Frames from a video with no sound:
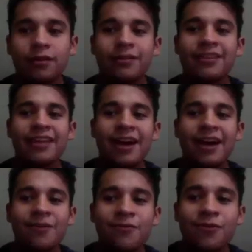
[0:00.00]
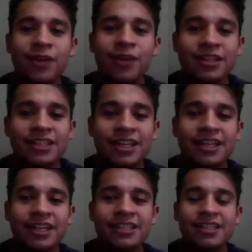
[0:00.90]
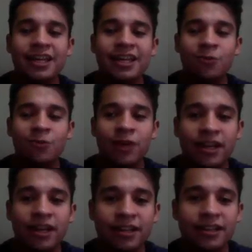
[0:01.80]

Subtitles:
the noun phrase is in red.